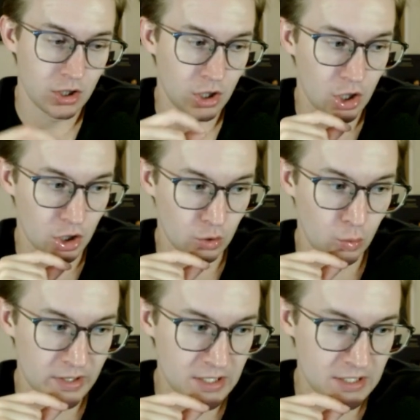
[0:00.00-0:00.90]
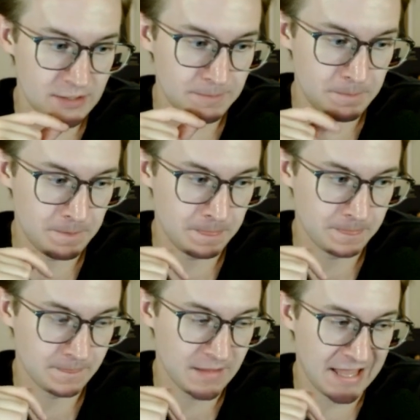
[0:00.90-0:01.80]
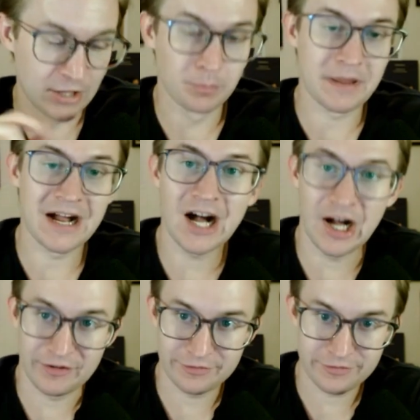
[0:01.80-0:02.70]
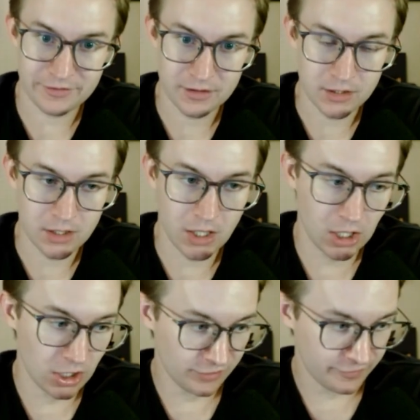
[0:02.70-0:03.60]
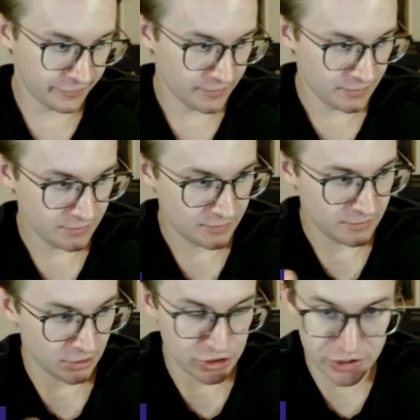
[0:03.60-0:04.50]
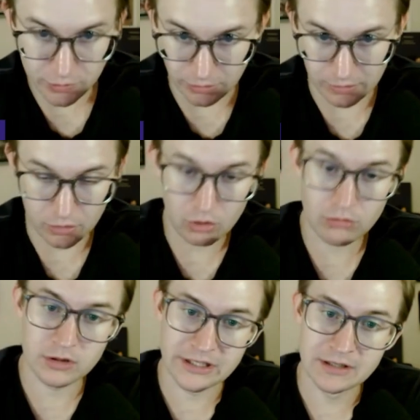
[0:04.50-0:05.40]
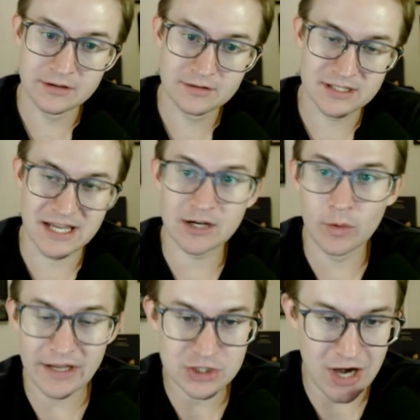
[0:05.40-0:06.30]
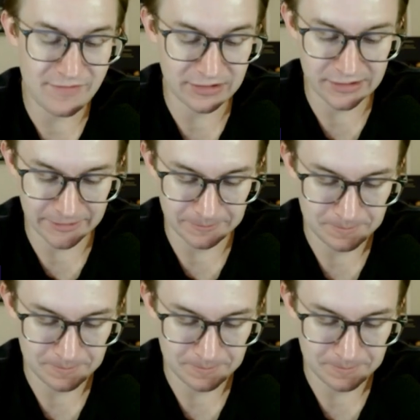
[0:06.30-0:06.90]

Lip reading: Are we helping off of a shooter early to take away a driving lane?